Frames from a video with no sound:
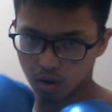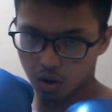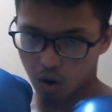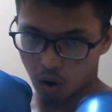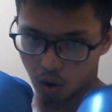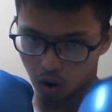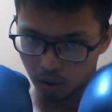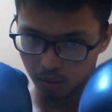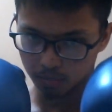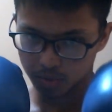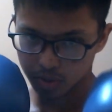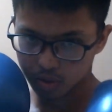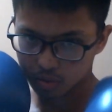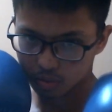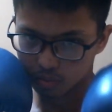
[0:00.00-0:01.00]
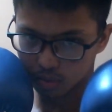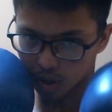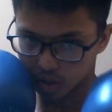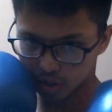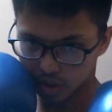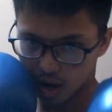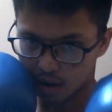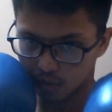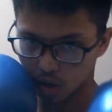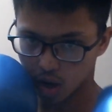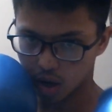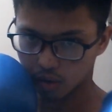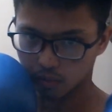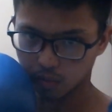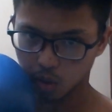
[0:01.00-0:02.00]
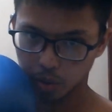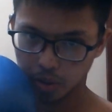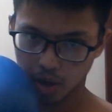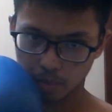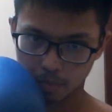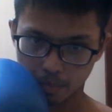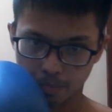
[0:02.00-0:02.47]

arms doesn't have a lot of load up.